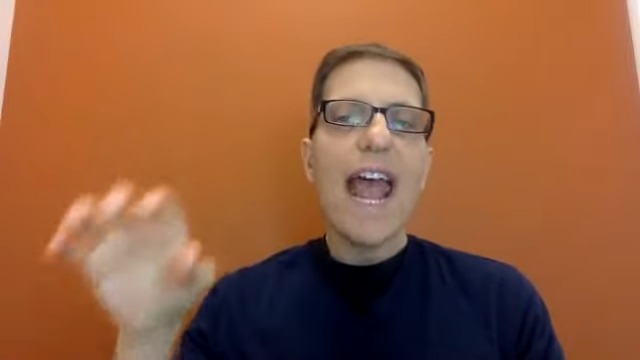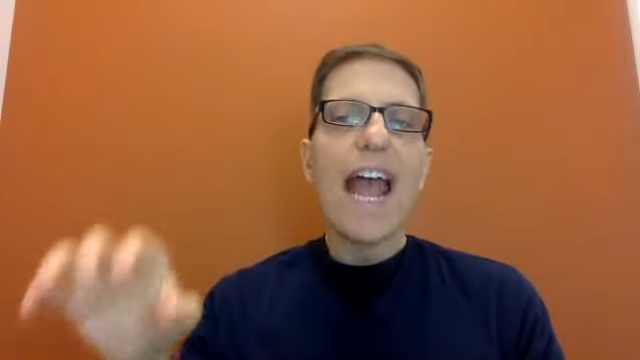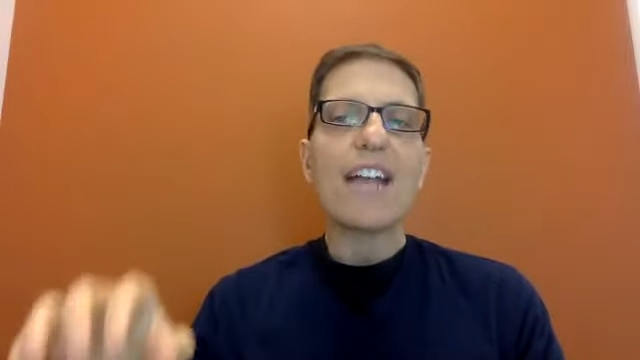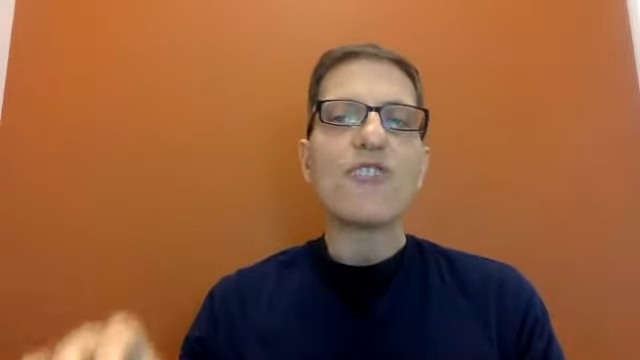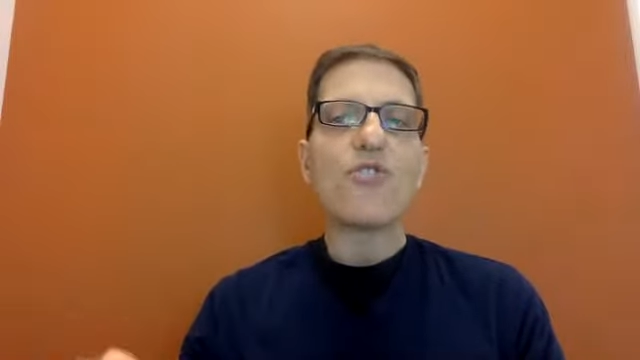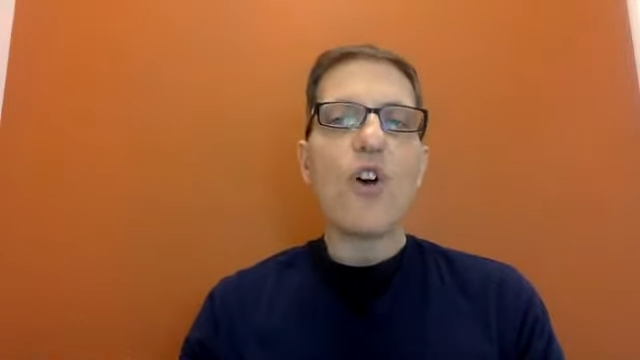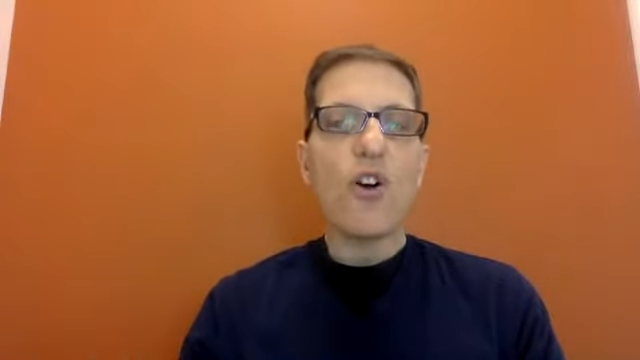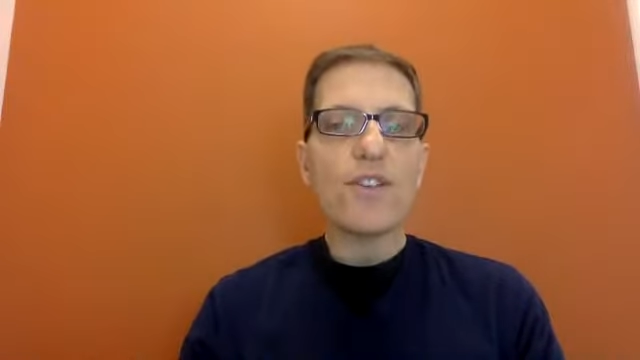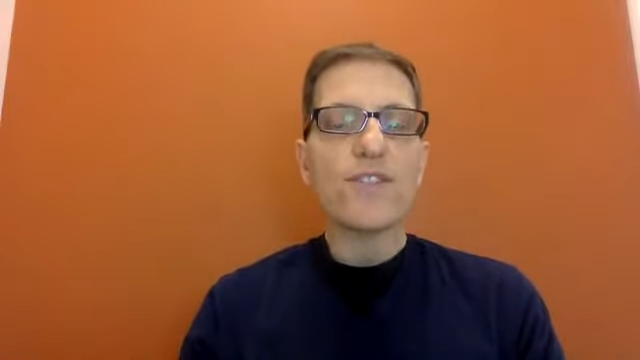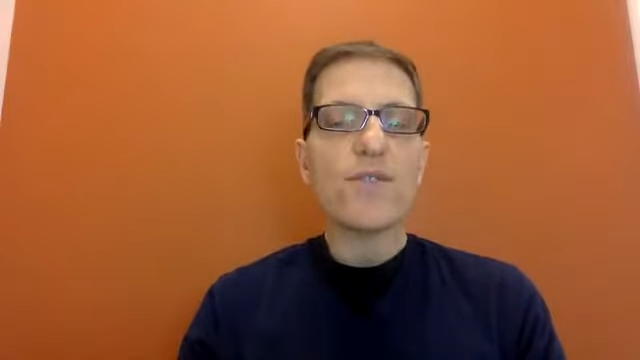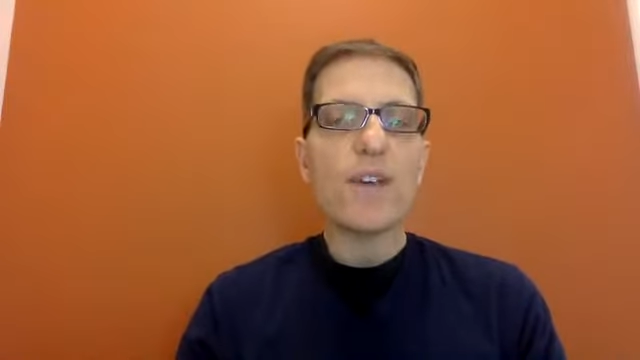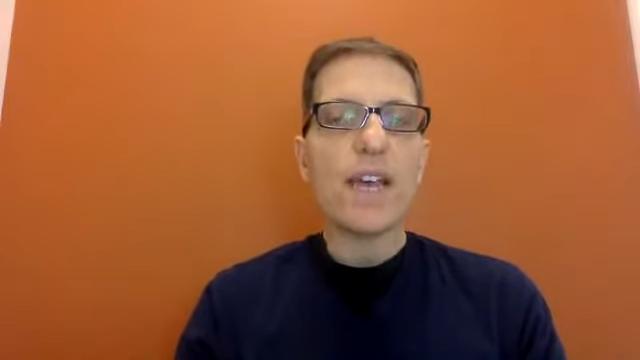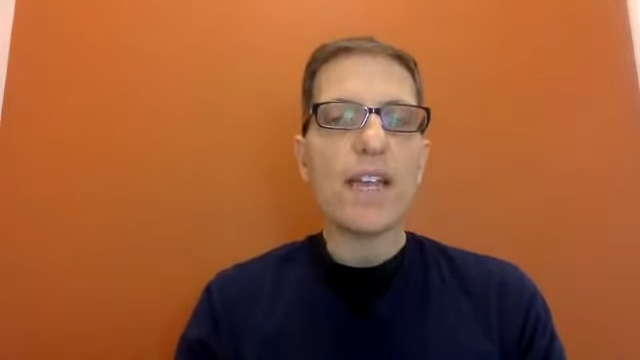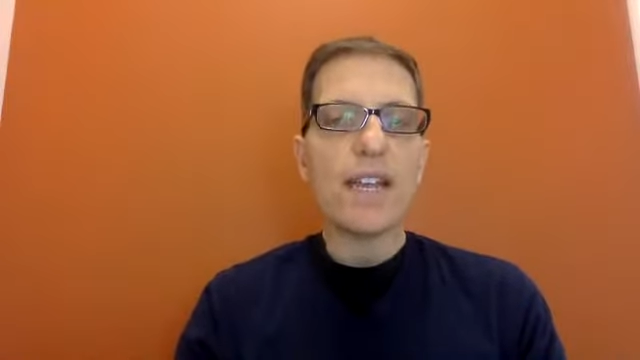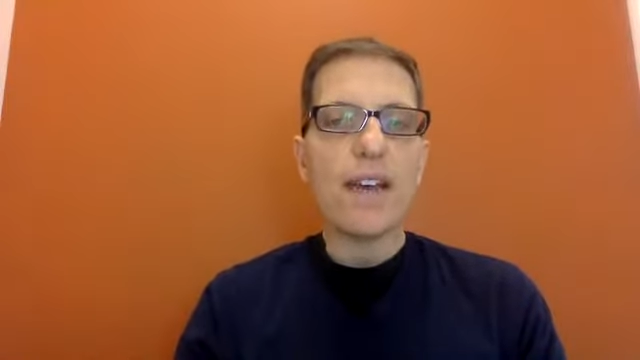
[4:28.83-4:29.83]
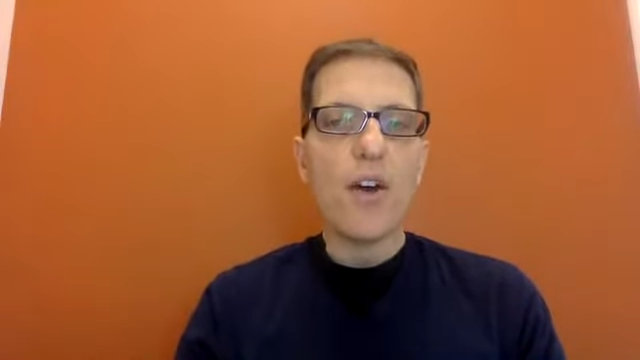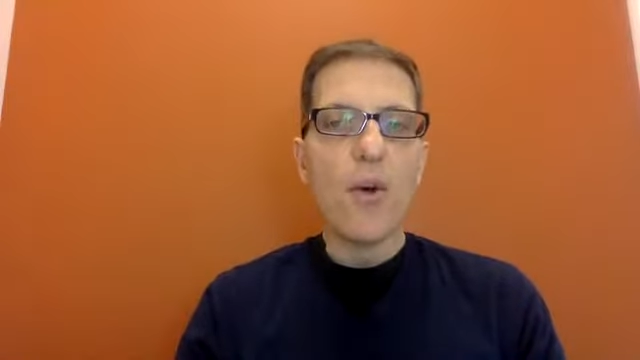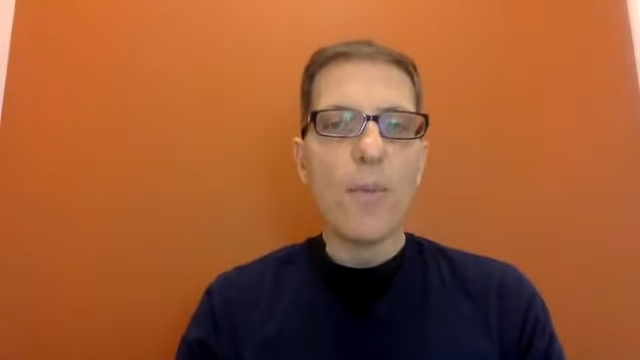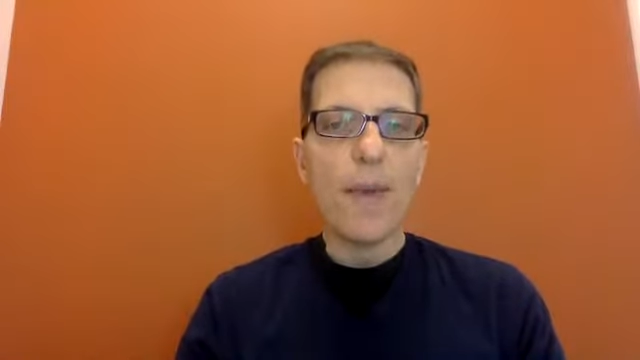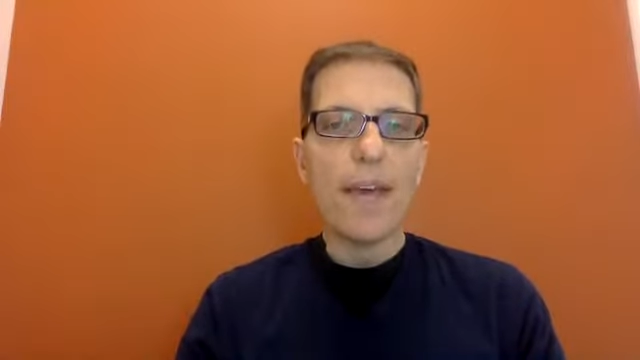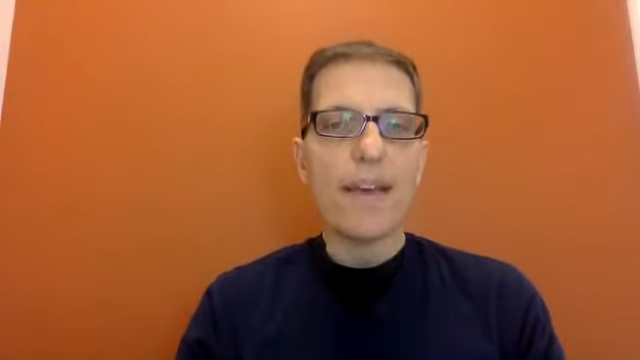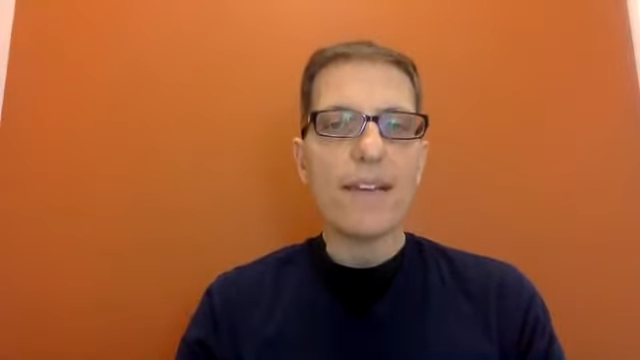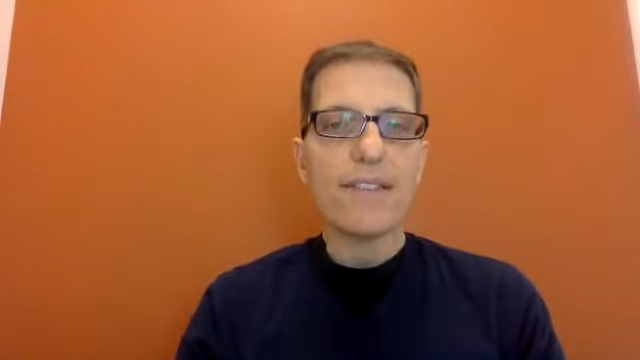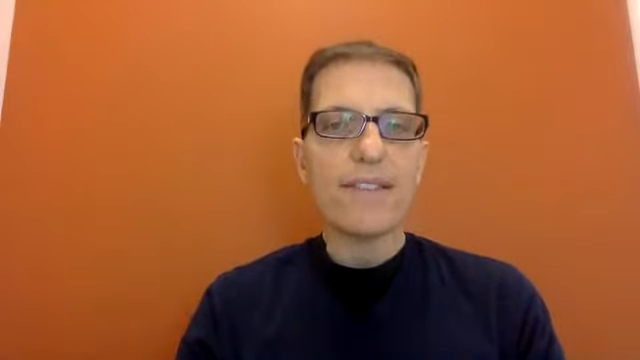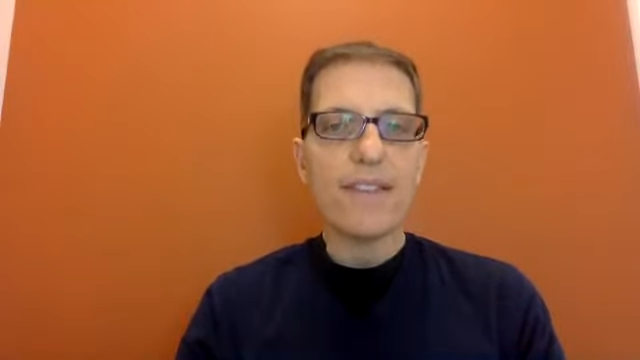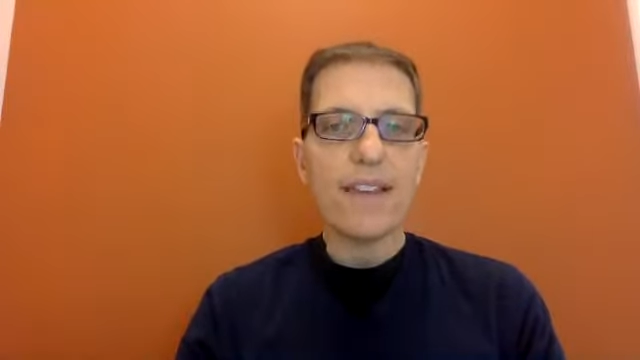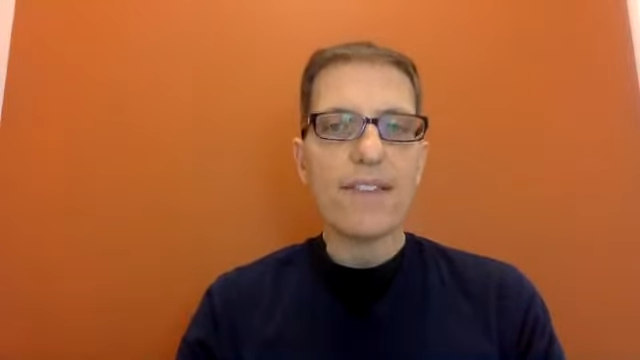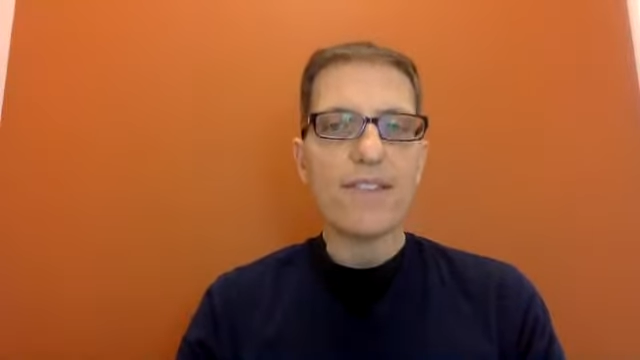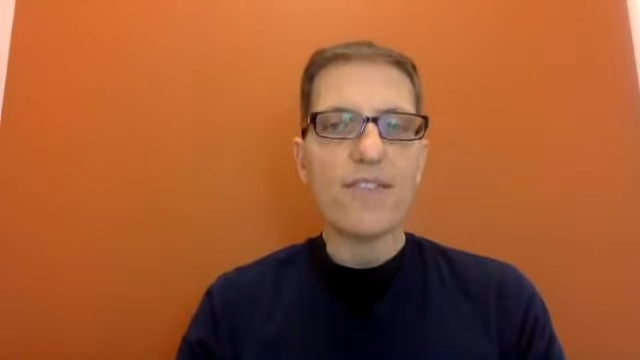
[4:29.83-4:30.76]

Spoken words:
and you're also getting omega-6,